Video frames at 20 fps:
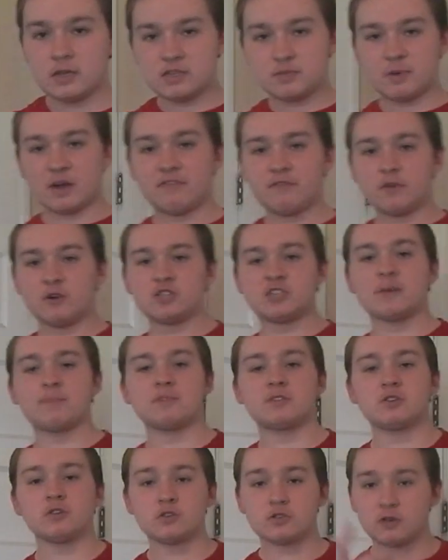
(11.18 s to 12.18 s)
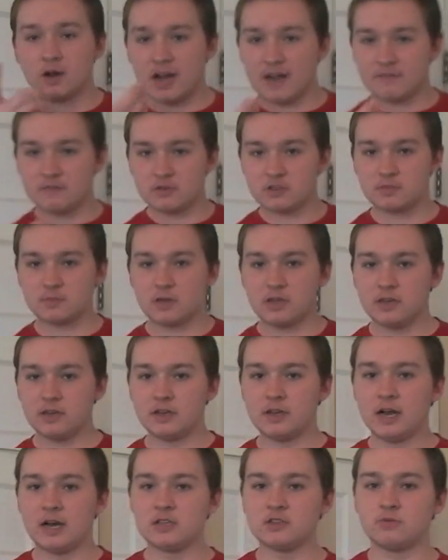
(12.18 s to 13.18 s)
This is my first episode, so I have to explain to
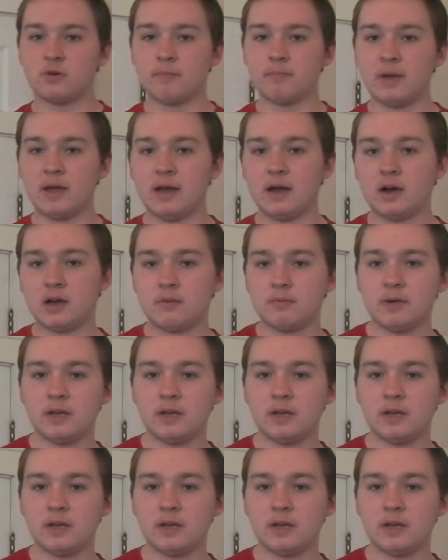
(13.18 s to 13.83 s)
you guys what MAOC